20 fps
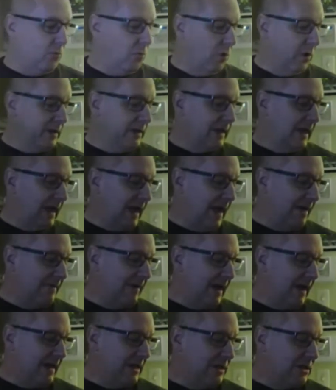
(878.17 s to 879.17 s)
One that I haven't
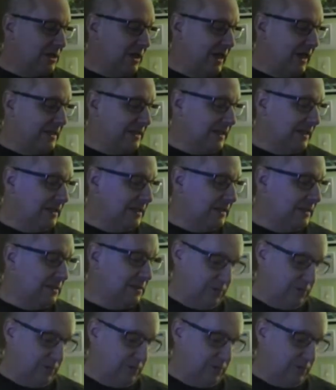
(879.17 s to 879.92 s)
had a chance to listen